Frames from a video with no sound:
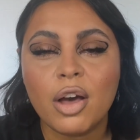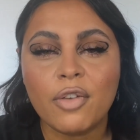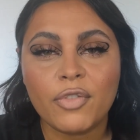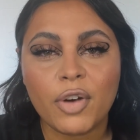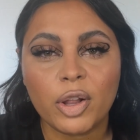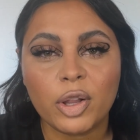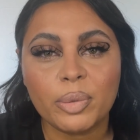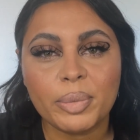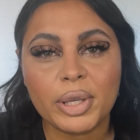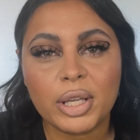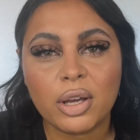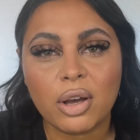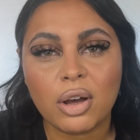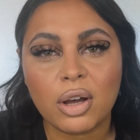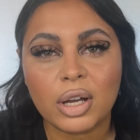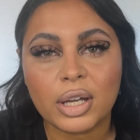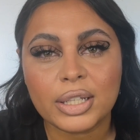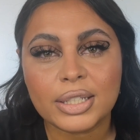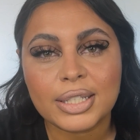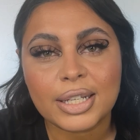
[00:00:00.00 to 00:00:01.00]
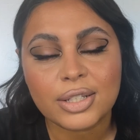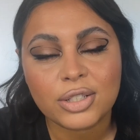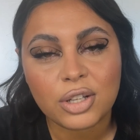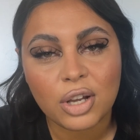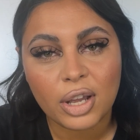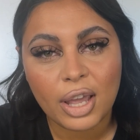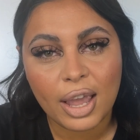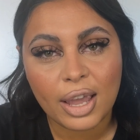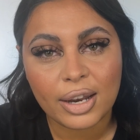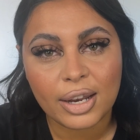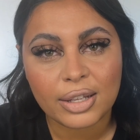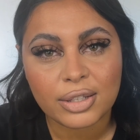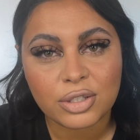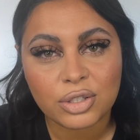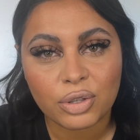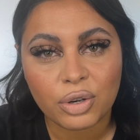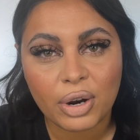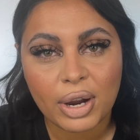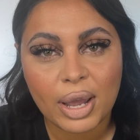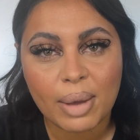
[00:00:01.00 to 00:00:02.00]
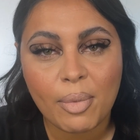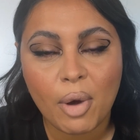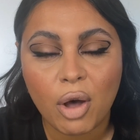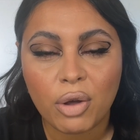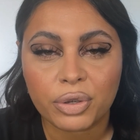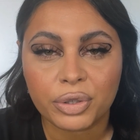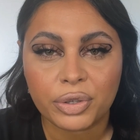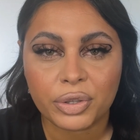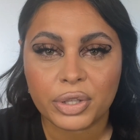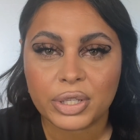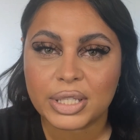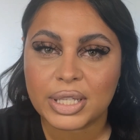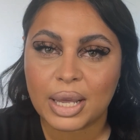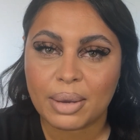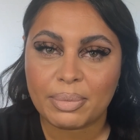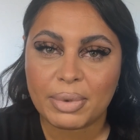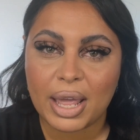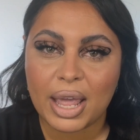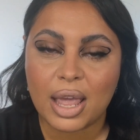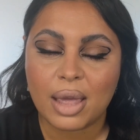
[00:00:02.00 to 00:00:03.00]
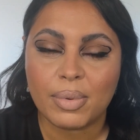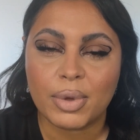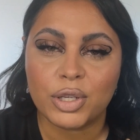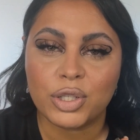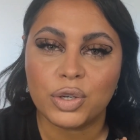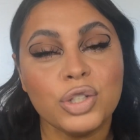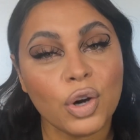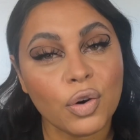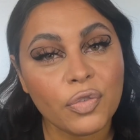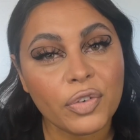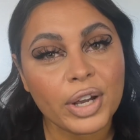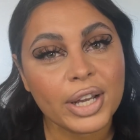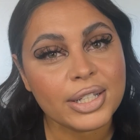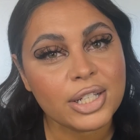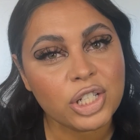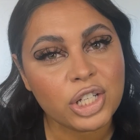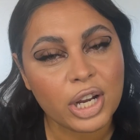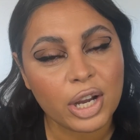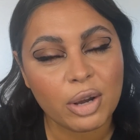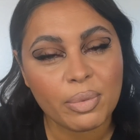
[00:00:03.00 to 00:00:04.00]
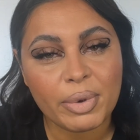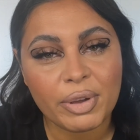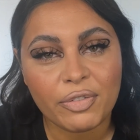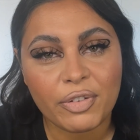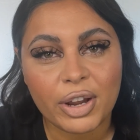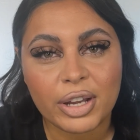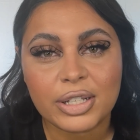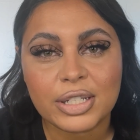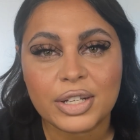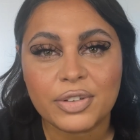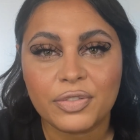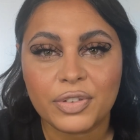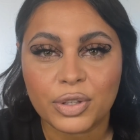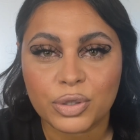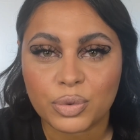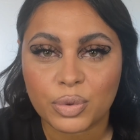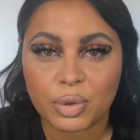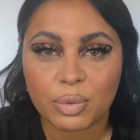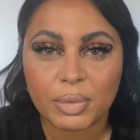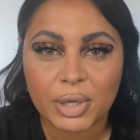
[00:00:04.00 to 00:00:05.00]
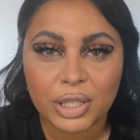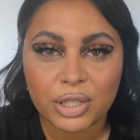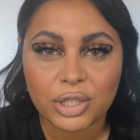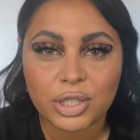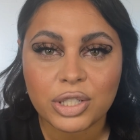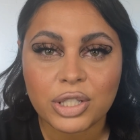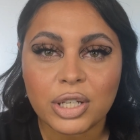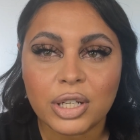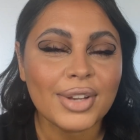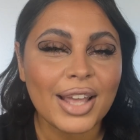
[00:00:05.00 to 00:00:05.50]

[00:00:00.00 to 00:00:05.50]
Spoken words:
Follow me on TikTok and Instagram, all under the same name. Don't forget to check out my friend Feels with Meesh.